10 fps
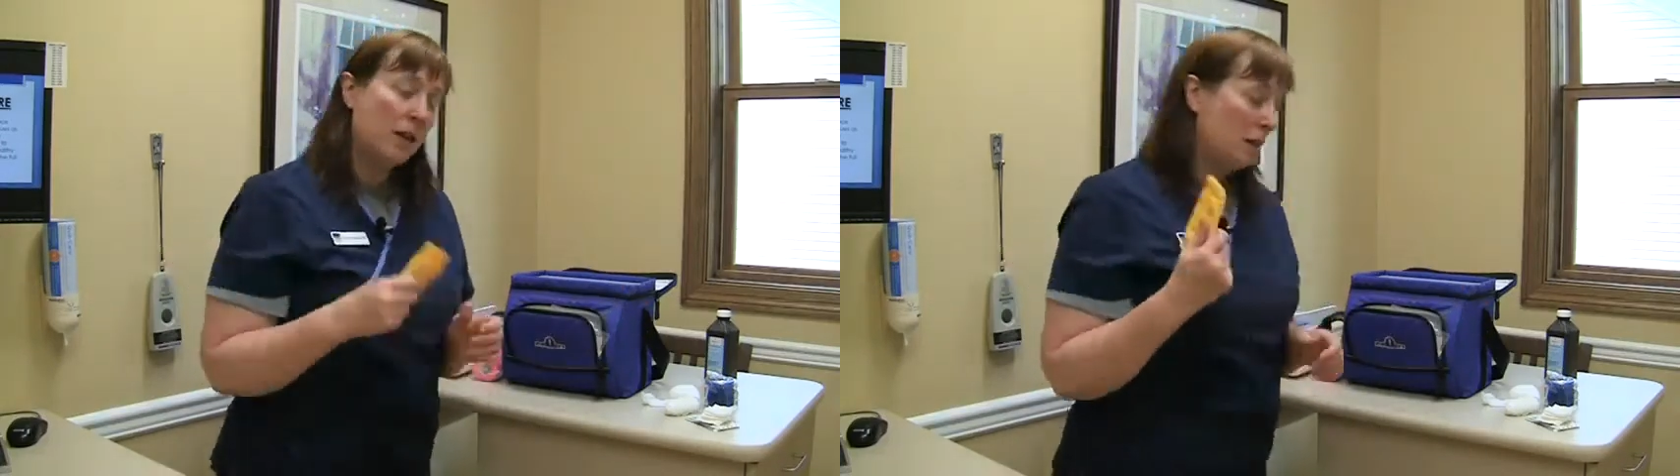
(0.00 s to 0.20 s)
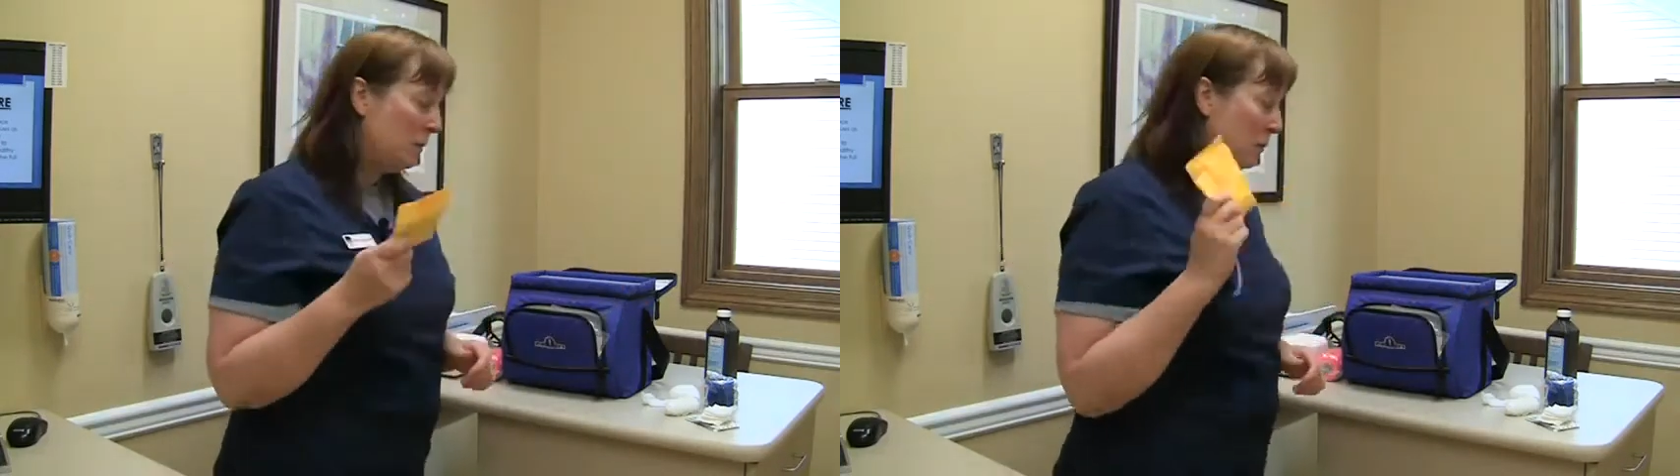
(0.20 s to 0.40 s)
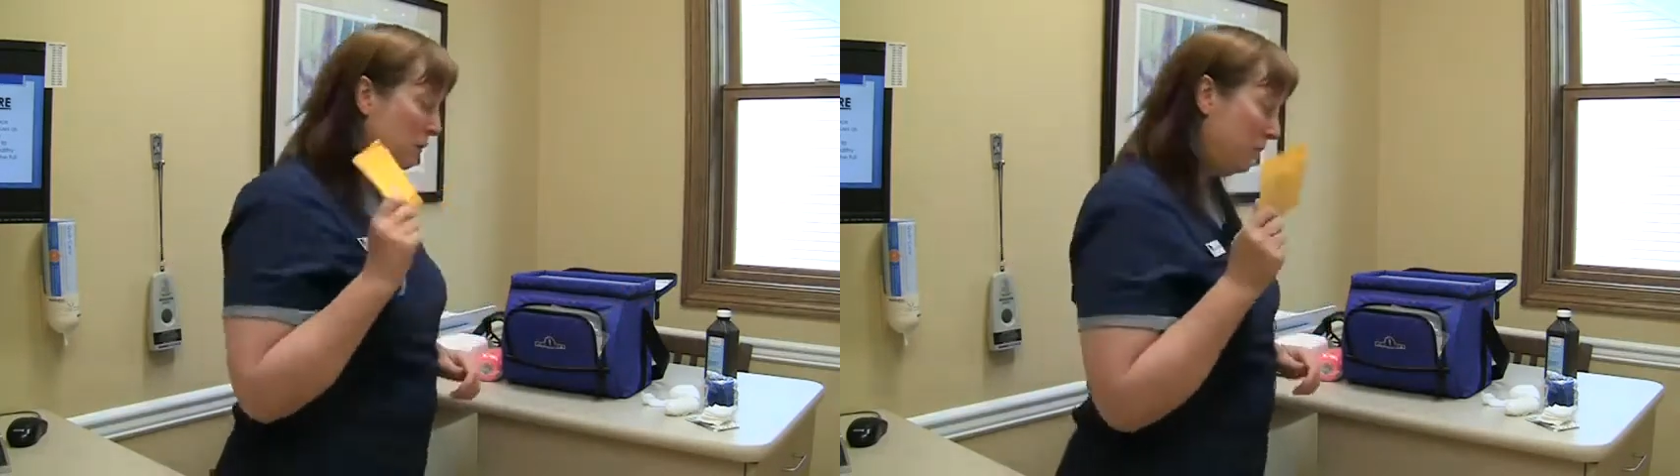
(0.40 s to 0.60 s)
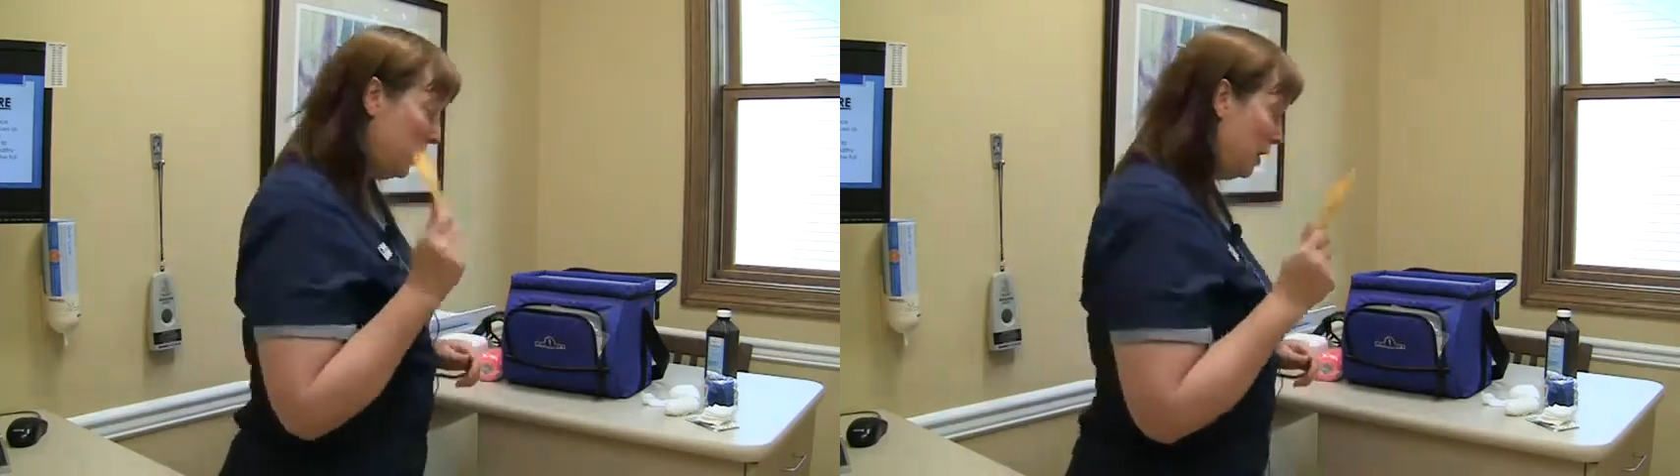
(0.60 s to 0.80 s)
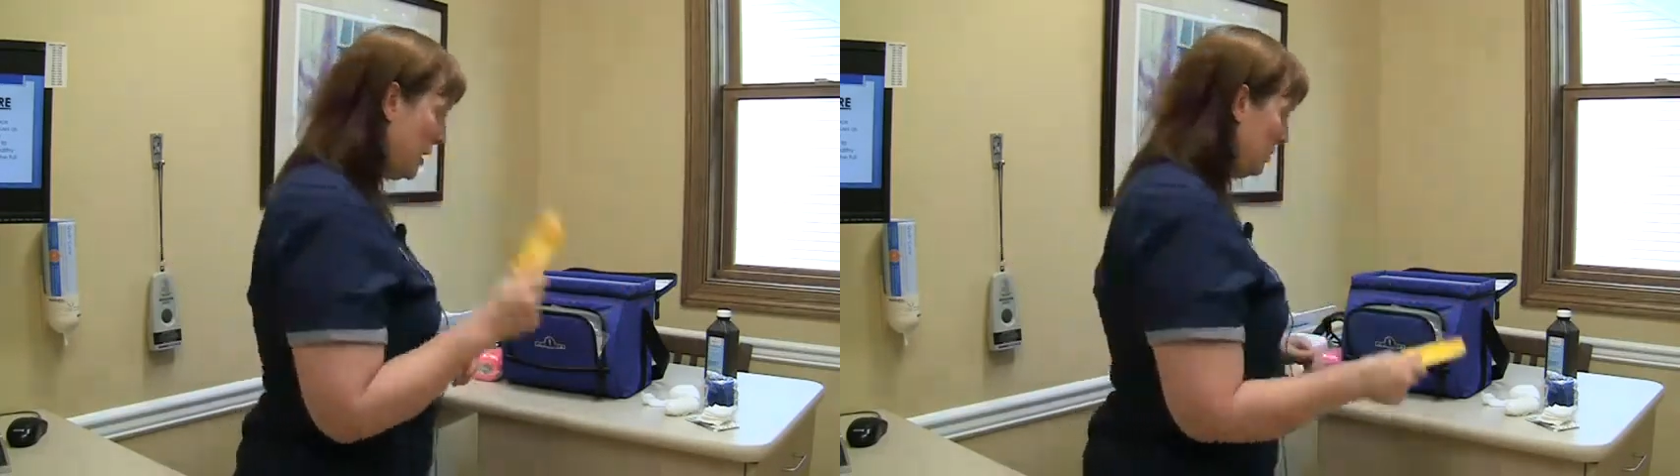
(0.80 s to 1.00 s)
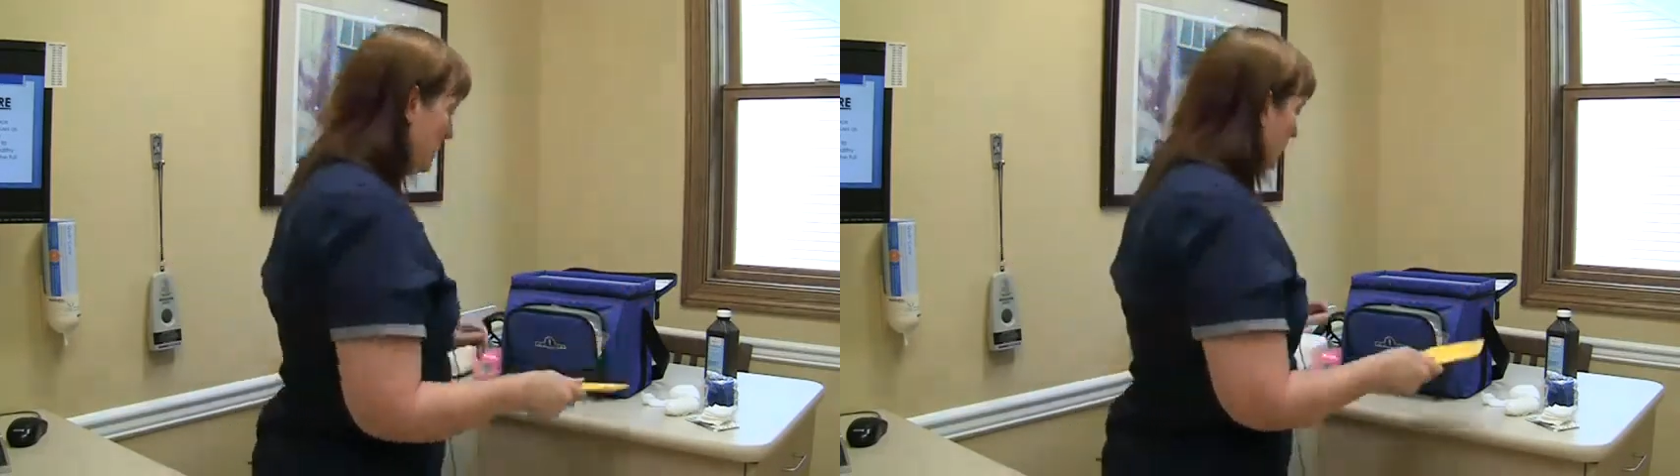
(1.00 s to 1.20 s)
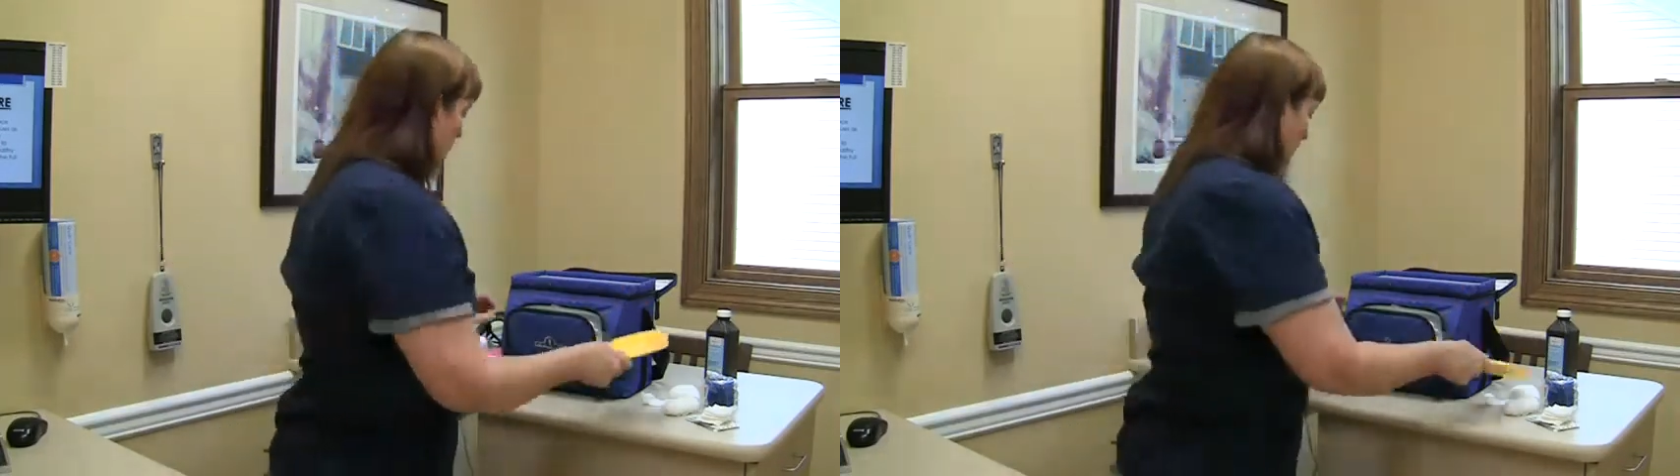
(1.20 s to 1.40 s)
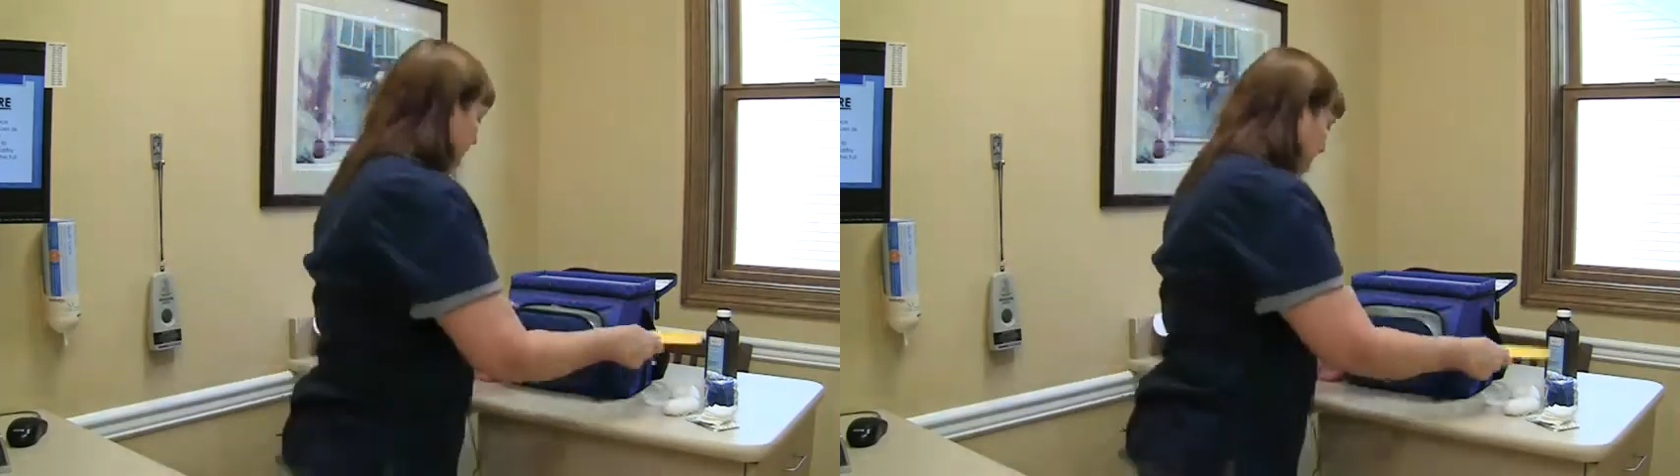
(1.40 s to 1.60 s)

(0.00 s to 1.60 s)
they can be very useful.